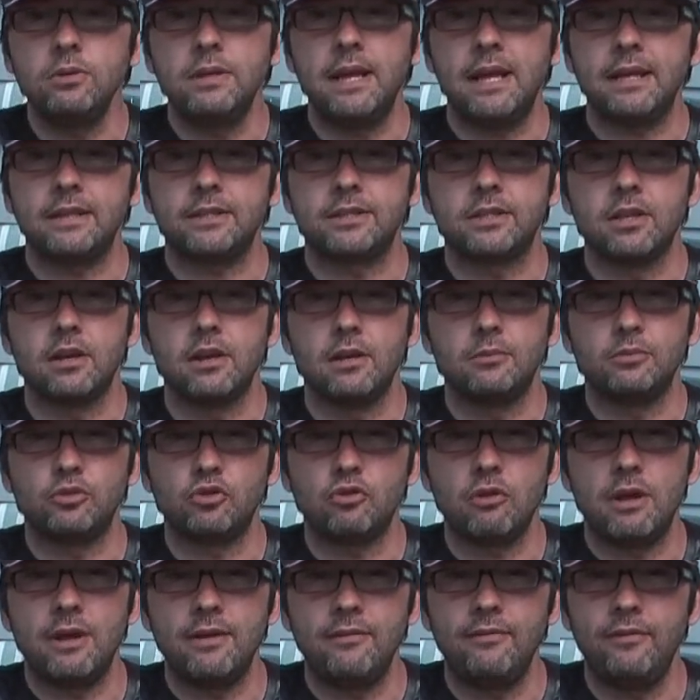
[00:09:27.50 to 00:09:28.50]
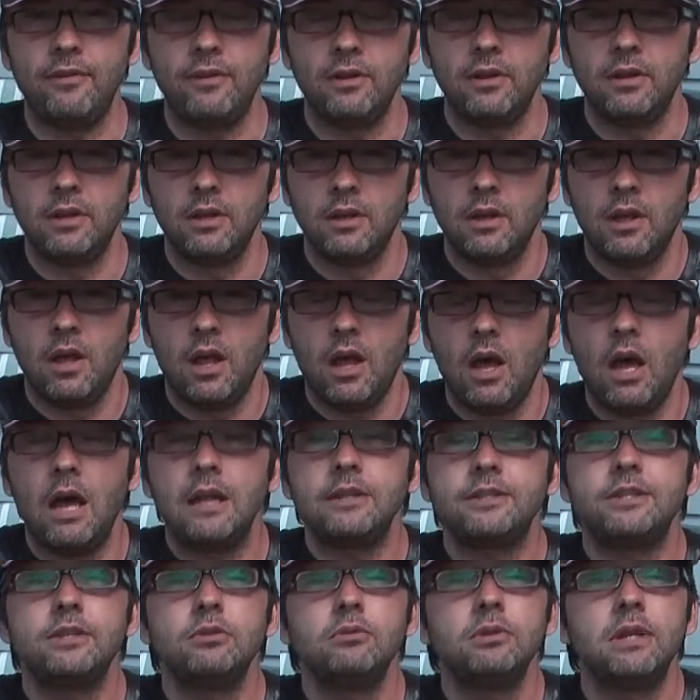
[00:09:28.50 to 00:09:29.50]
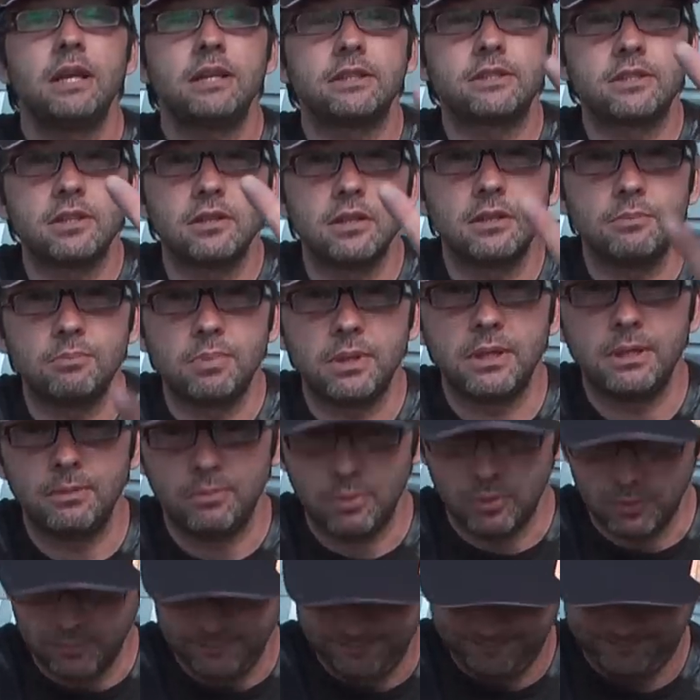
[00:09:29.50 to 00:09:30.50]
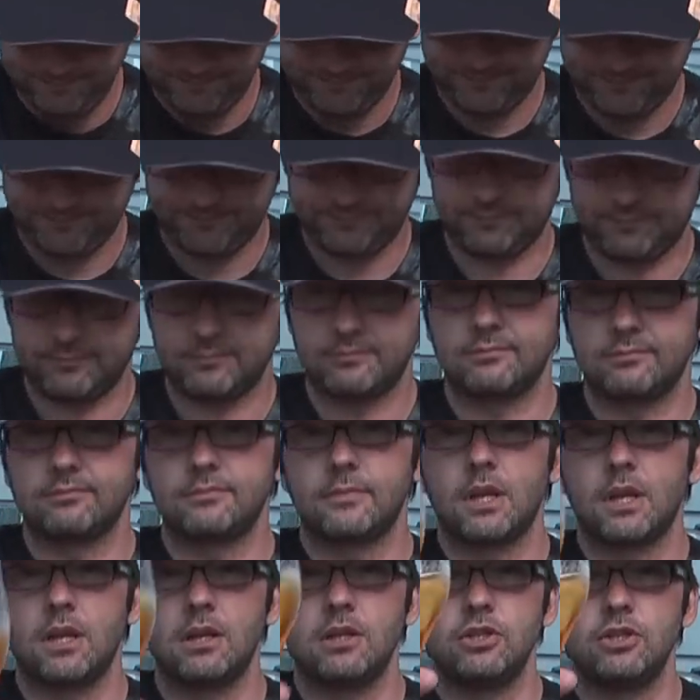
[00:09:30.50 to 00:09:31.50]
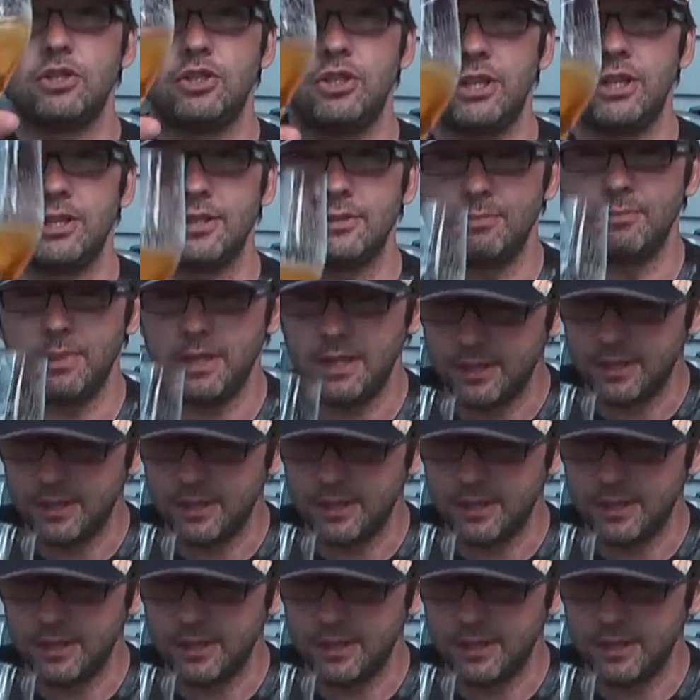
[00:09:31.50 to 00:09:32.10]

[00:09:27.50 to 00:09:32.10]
next time, Trev. Until next time, people. Cheers and